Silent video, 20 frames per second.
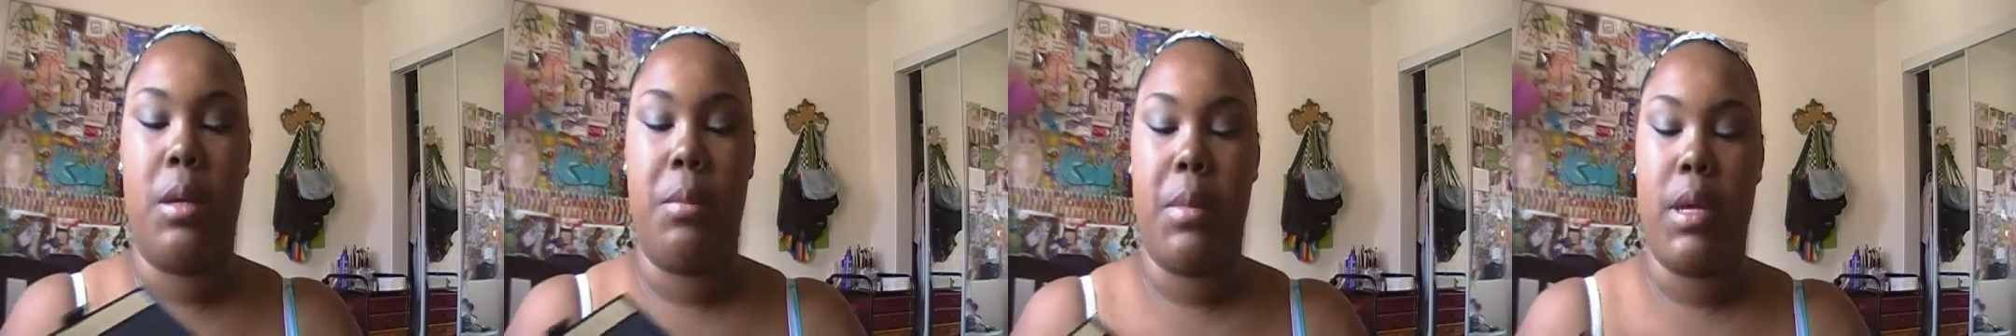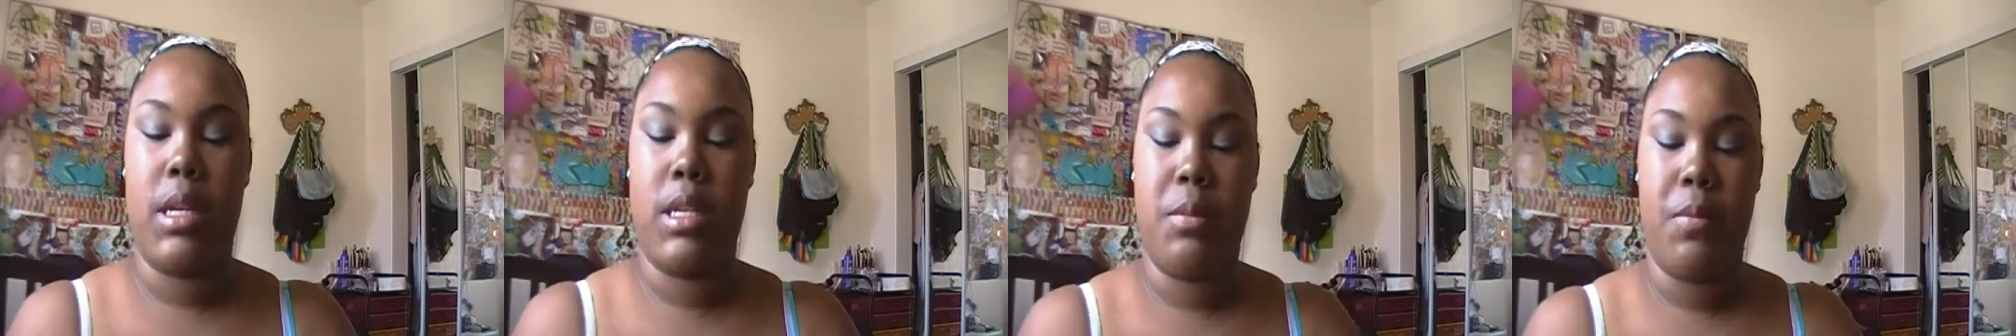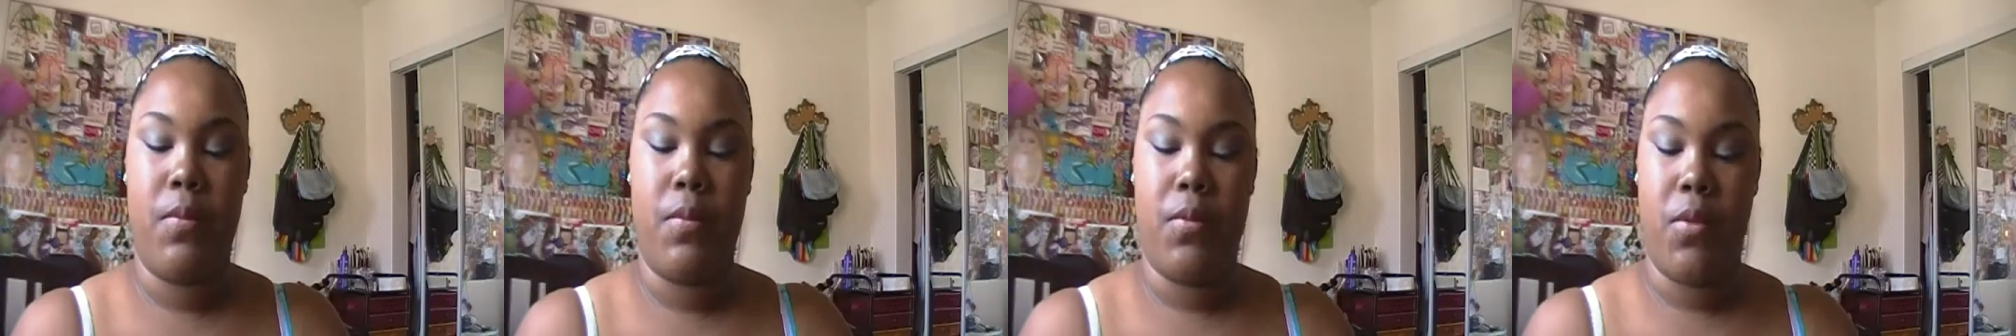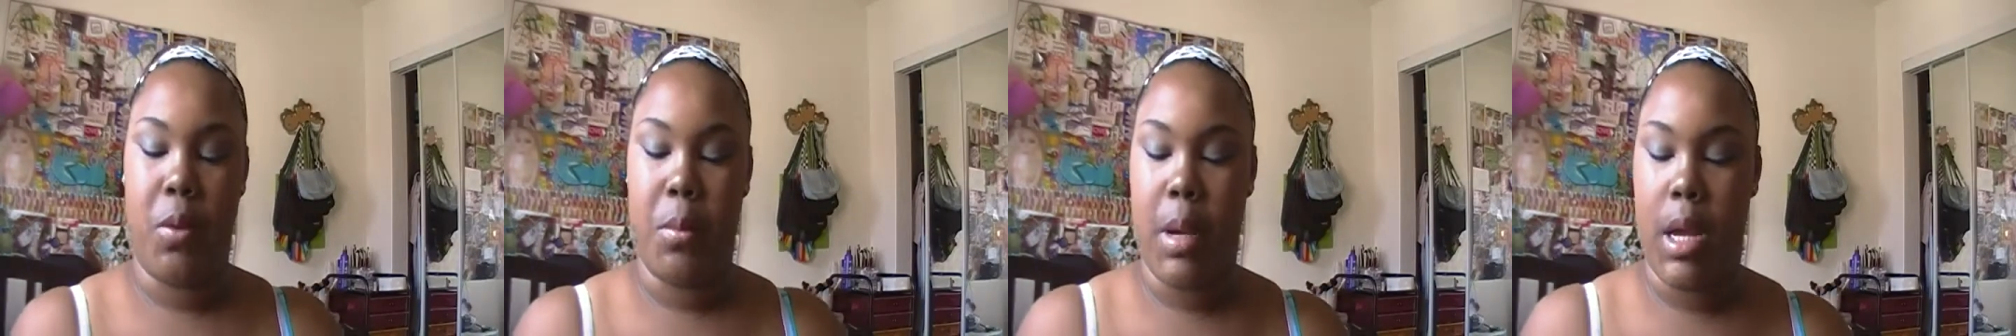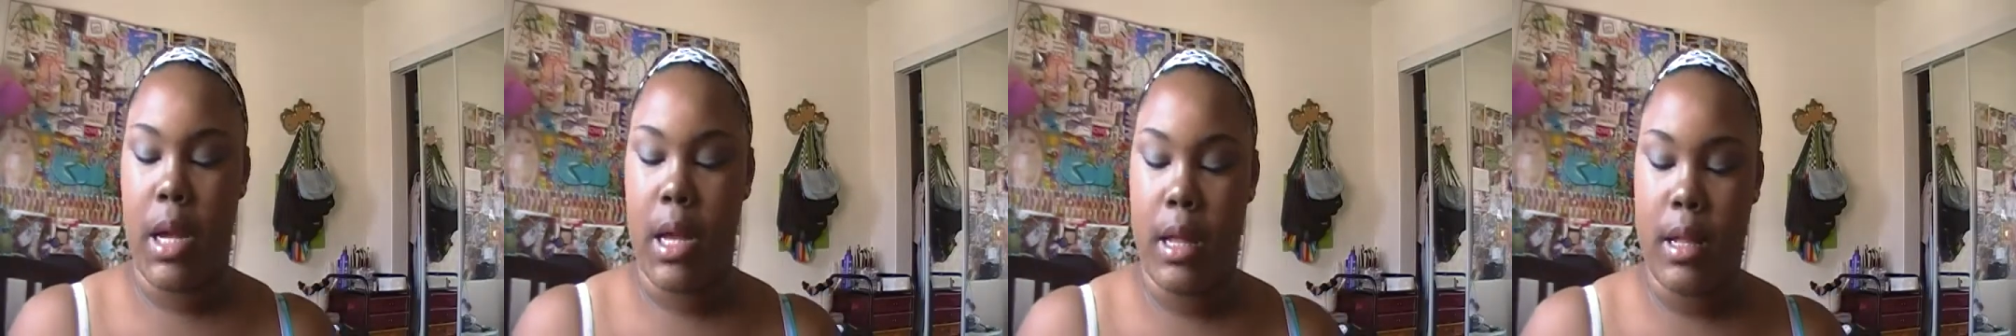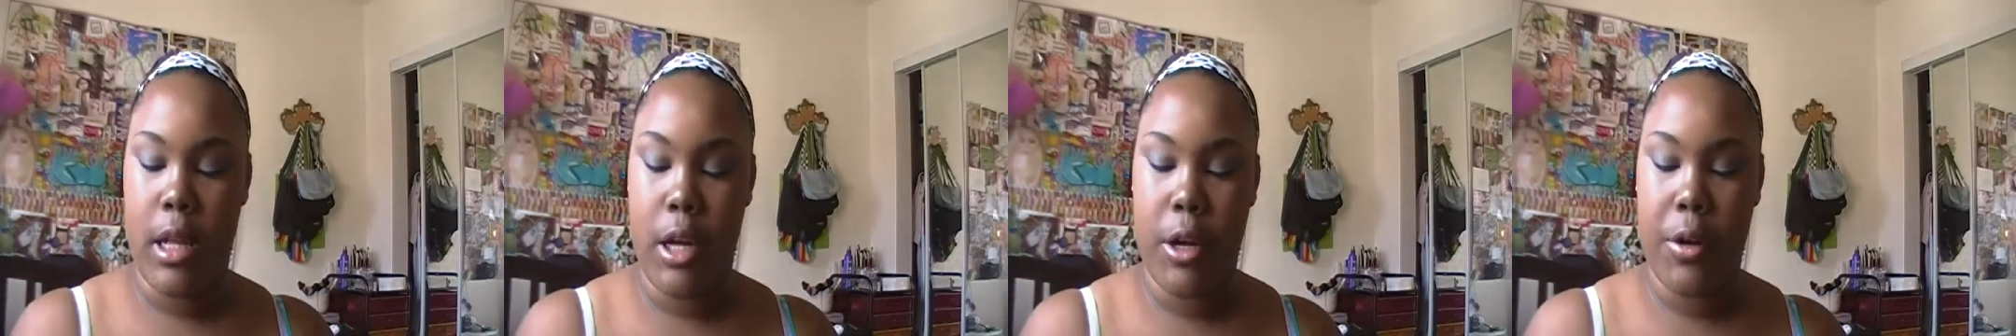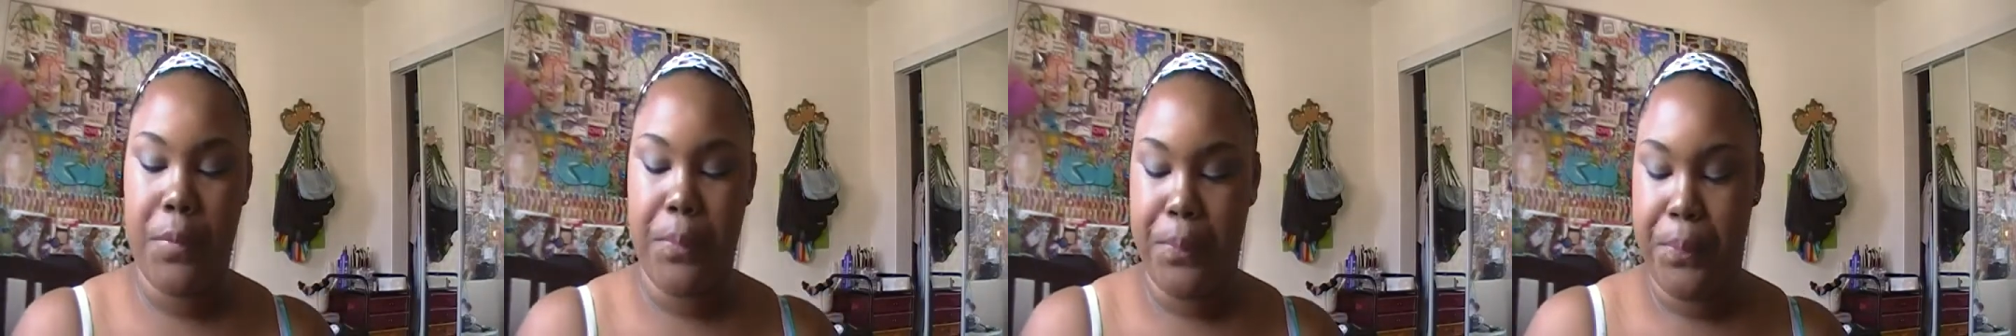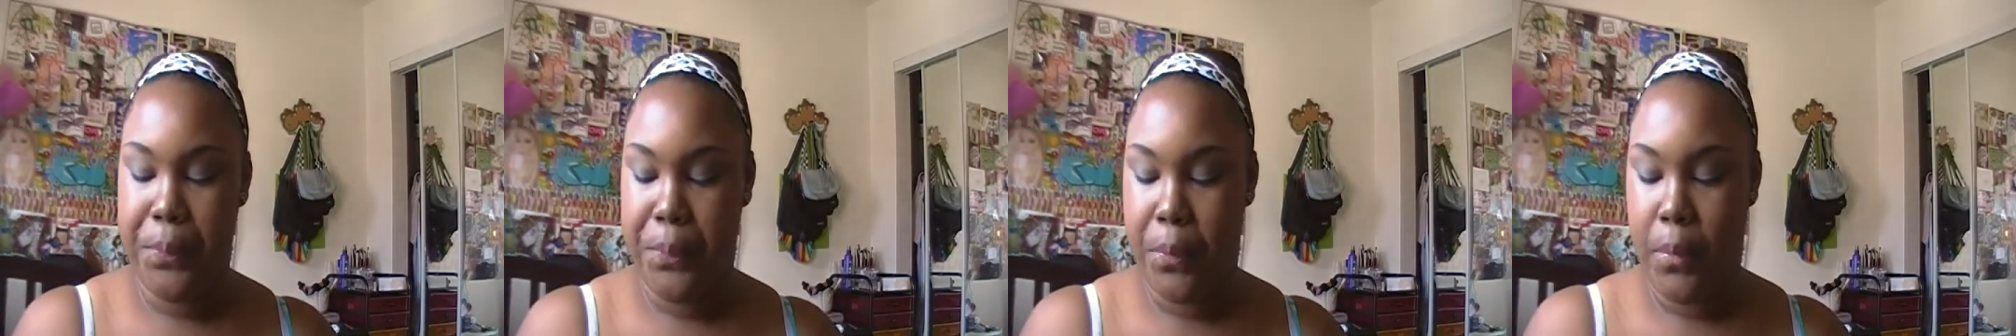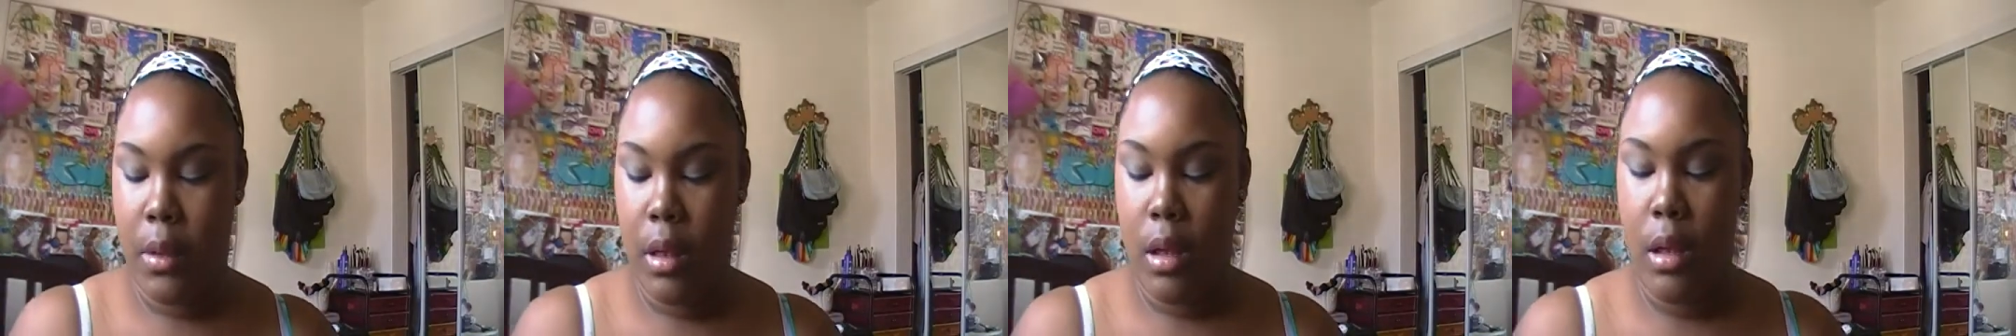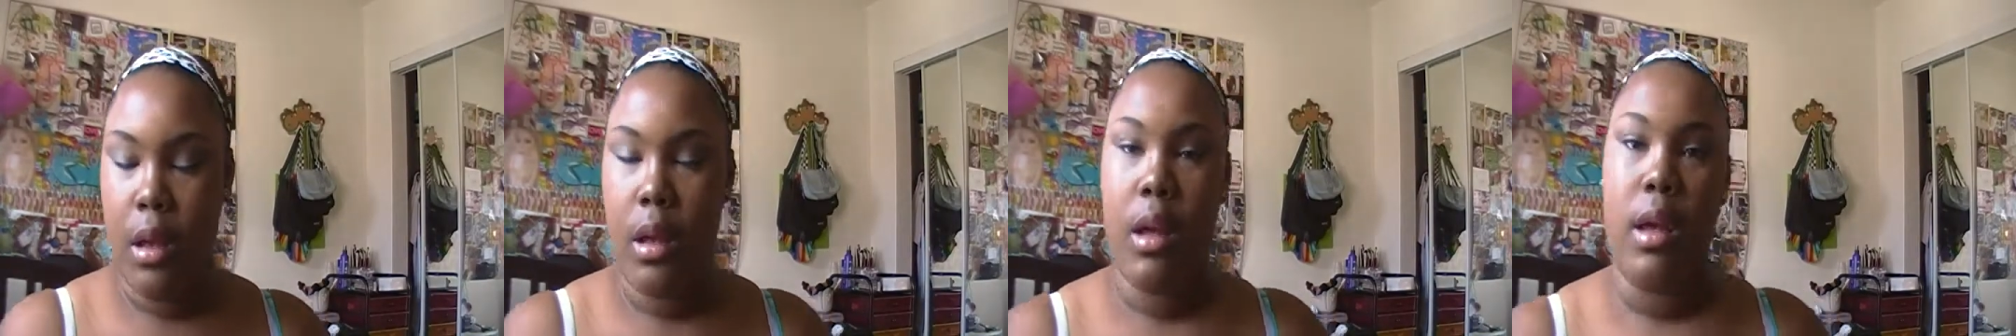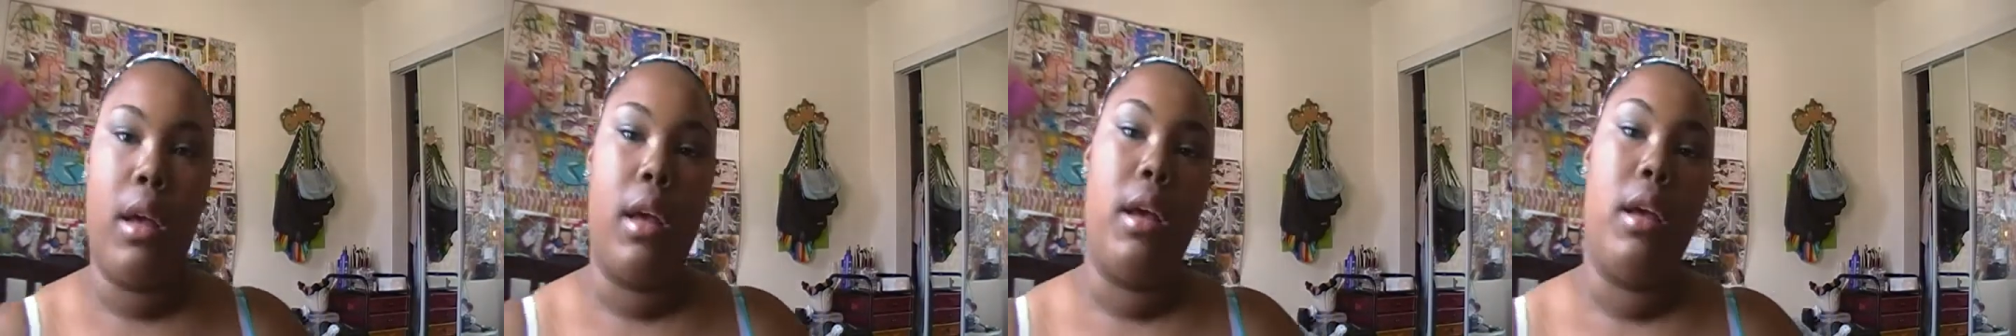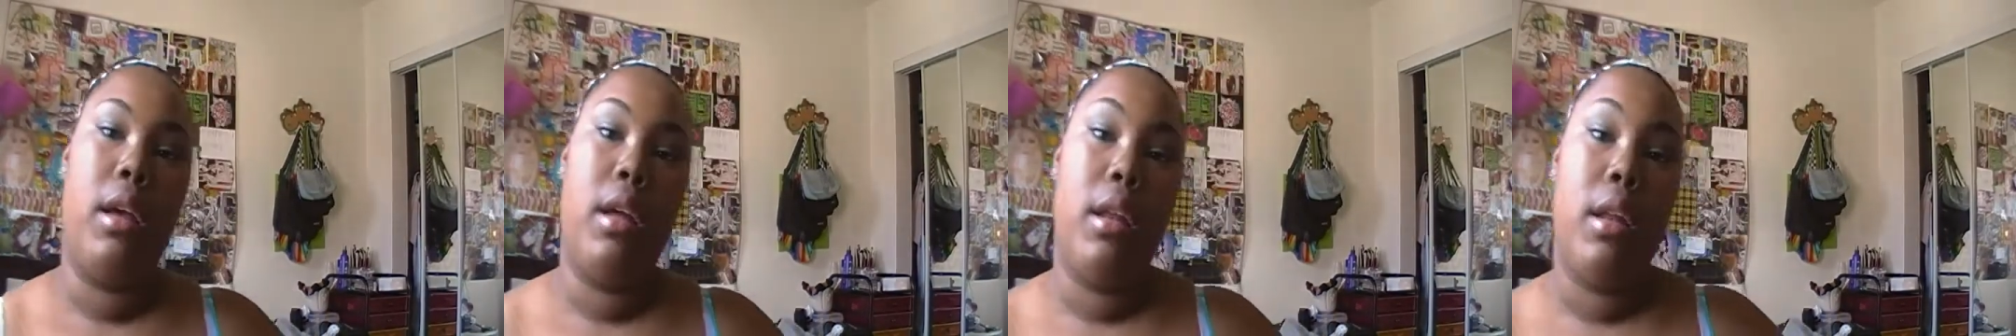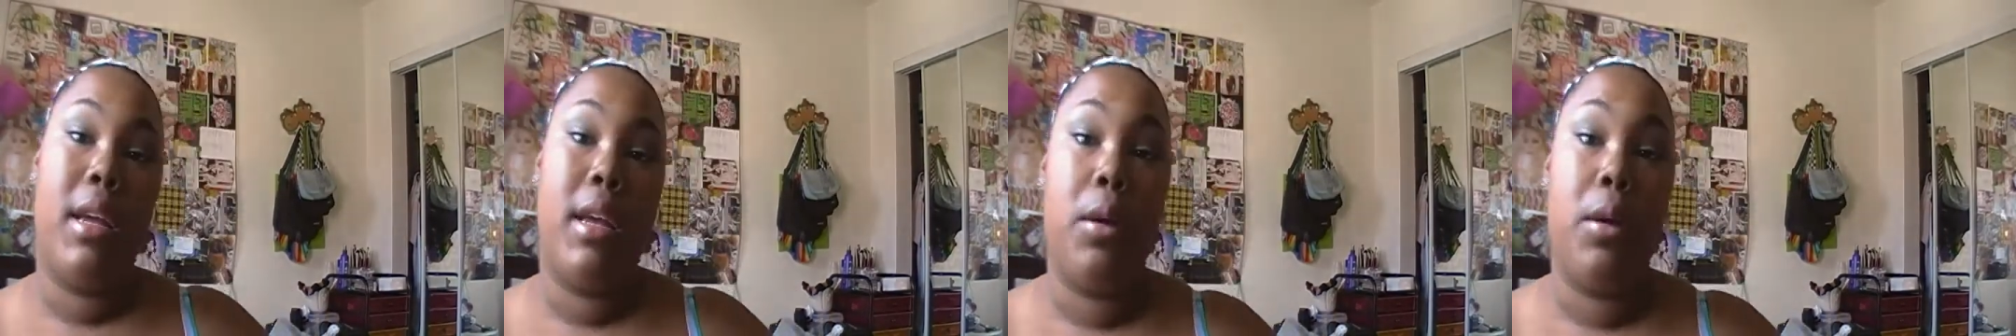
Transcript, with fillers: to mix for my color. And